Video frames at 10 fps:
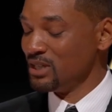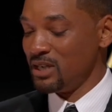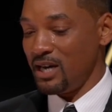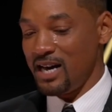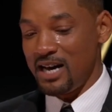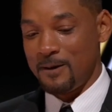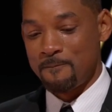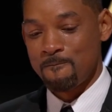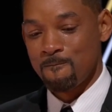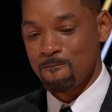Um,
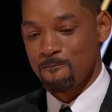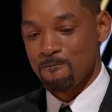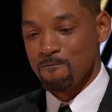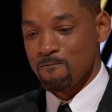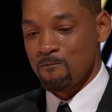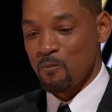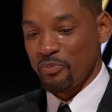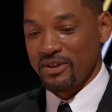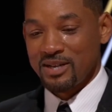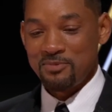
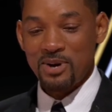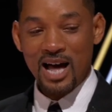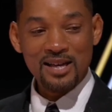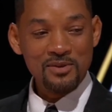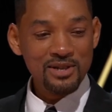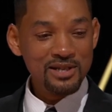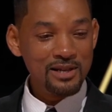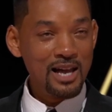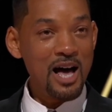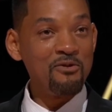but
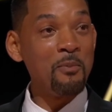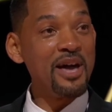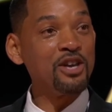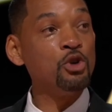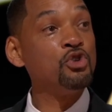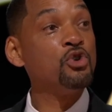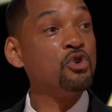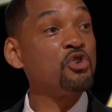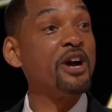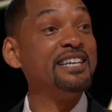love will make you do
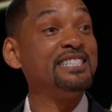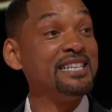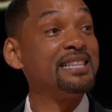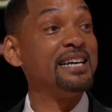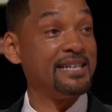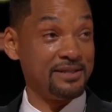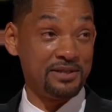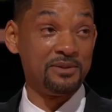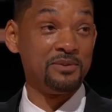crazy things.